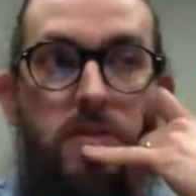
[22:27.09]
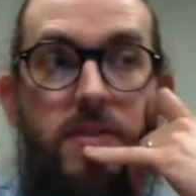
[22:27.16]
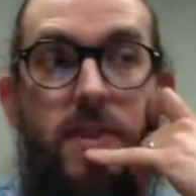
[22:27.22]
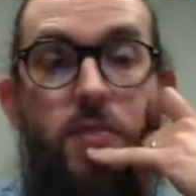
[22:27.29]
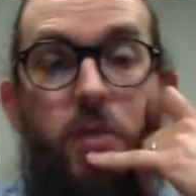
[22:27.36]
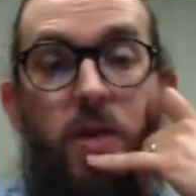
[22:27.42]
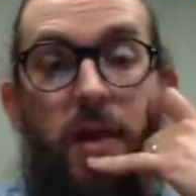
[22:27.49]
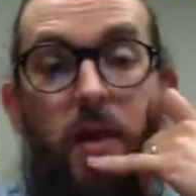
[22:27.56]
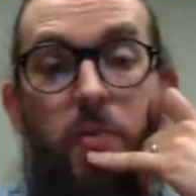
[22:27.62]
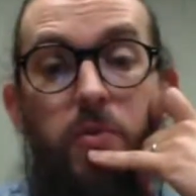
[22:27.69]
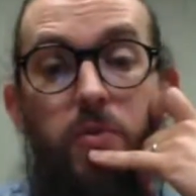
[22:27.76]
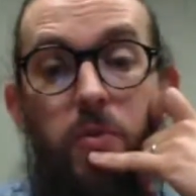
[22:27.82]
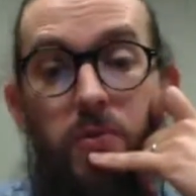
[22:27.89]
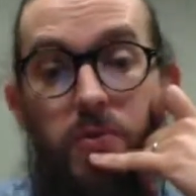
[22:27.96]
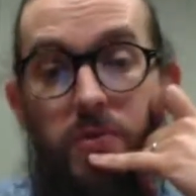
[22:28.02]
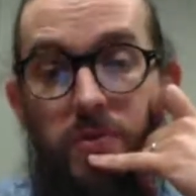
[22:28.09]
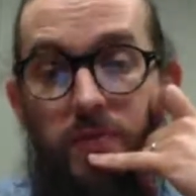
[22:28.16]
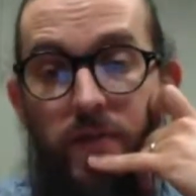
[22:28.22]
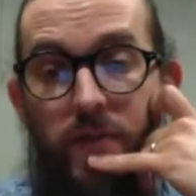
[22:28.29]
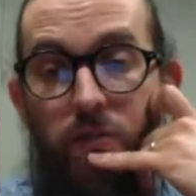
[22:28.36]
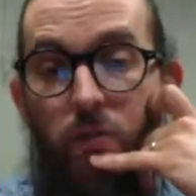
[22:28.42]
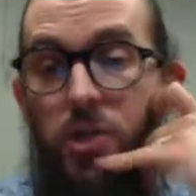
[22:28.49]
that will help you also
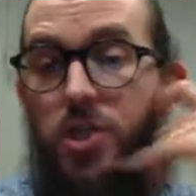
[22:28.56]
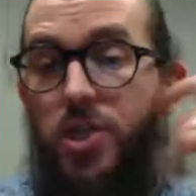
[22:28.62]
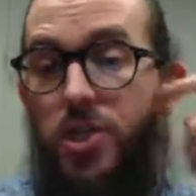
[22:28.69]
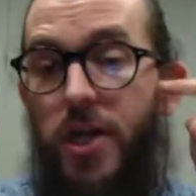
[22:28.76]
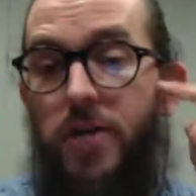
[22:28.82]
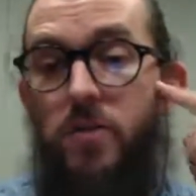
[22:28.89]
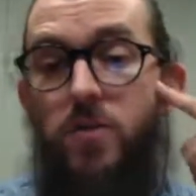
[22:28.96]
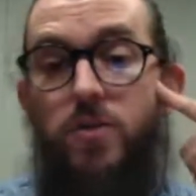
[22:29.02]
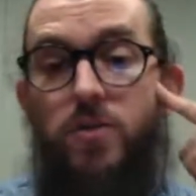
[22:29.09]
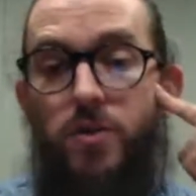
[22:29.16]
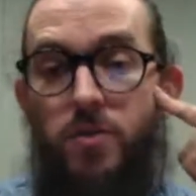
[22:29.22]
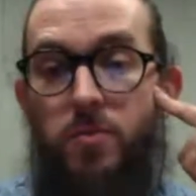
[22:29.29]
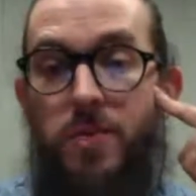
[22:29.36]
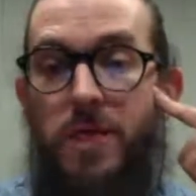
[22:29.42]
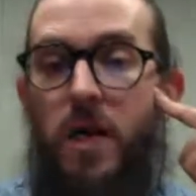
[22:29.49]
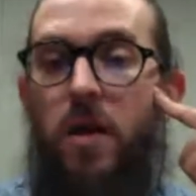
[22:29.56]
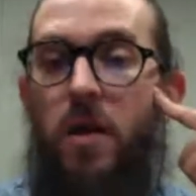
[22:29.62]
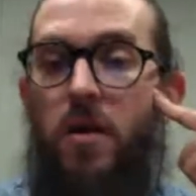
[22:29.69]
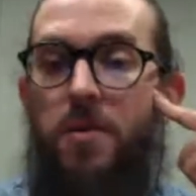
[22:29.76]
define which channel you should be on,